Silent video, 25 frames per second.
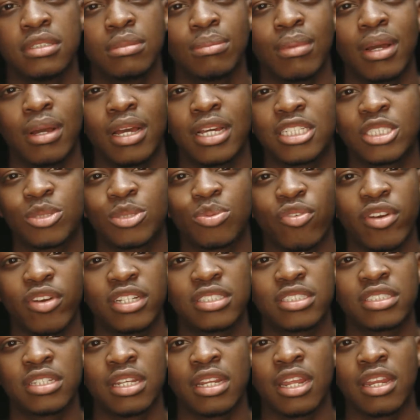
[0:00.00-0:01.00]
Your mind's
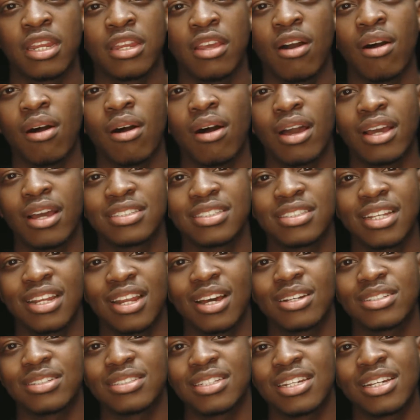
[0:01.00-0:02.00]
racing and your heart isn't
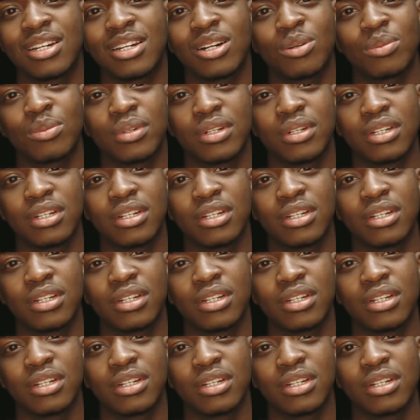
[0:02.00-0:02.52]
out to help.